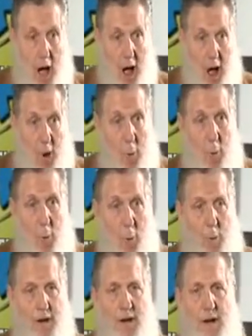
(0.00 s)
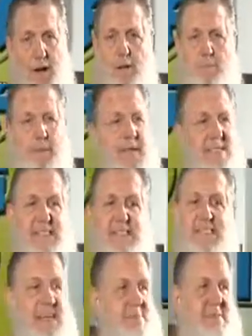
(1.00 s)
Oh, and it means the
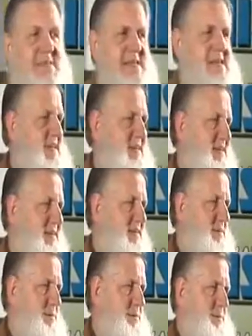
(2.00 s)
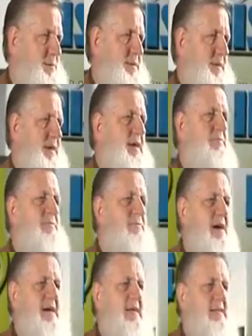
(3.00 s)
same thing. In
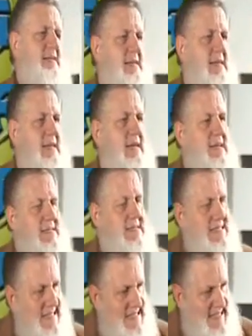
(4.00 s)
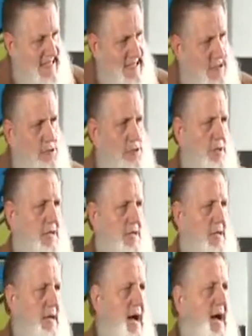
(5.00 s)
fact,
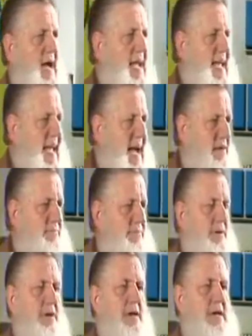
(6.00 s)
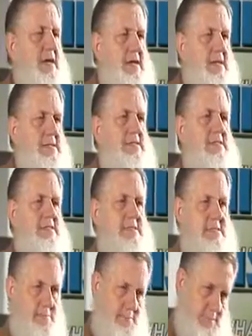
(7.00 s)
literally, a kafir is,
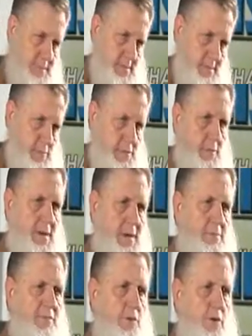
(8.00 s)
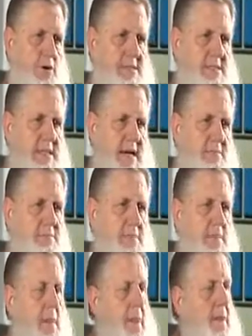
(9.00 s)
and we're talking about before Islam,
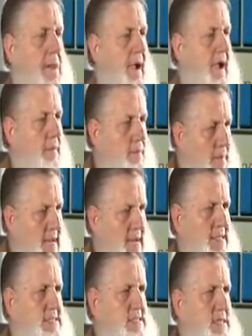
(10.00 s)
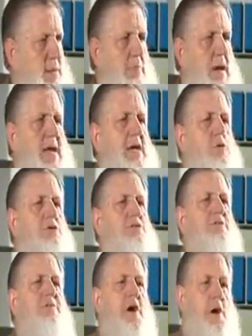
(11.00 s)
meant somebody who was
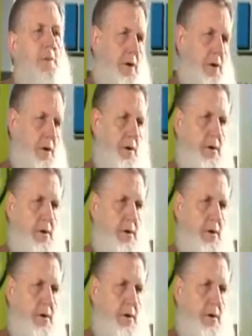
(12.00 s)
a farmer.